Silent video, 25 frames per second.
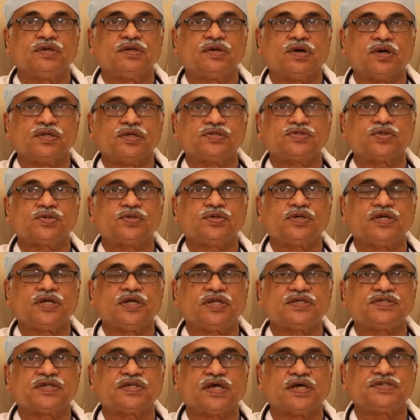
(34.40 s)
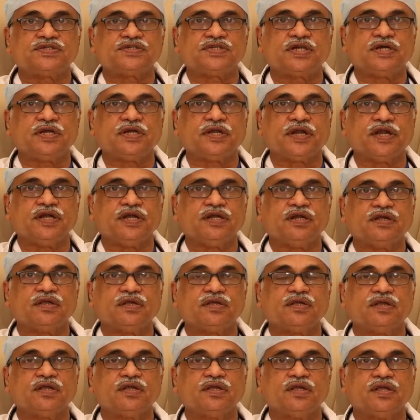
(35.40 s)
Also, it is ascertained
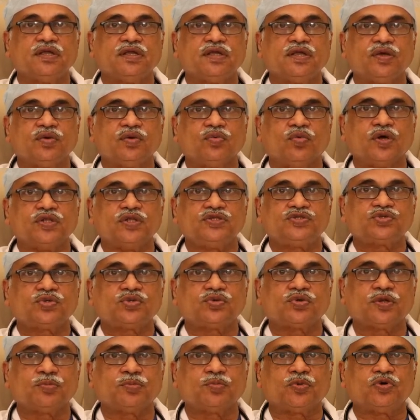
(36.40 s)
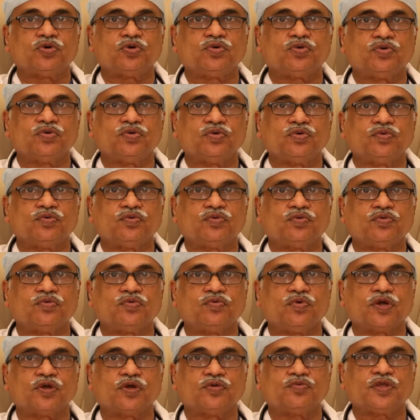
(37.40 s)
once you remove
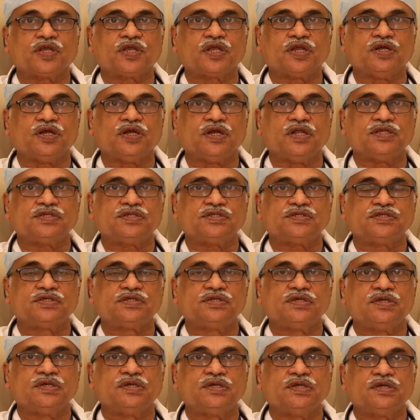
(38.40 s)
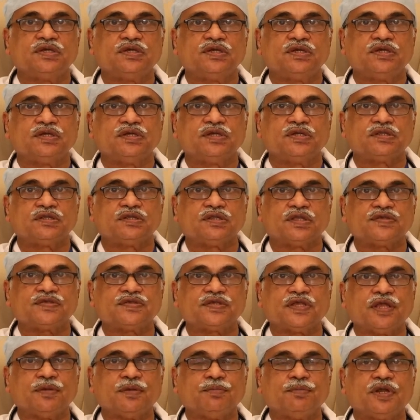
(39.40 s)
one of the kidneys, the
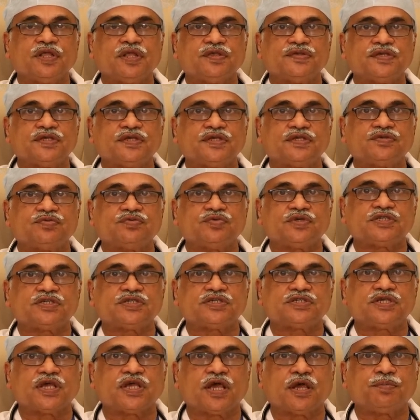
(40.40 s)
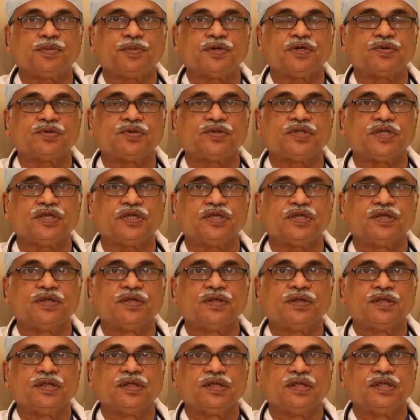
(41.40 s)
same disease which has happened to the
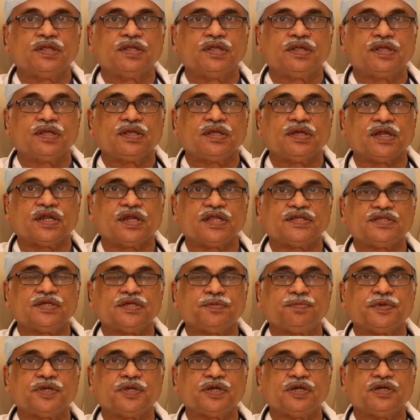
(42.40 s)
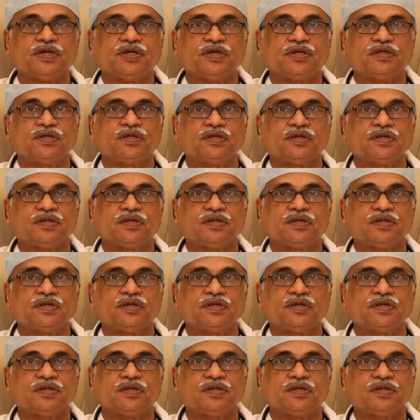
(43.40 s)
recipient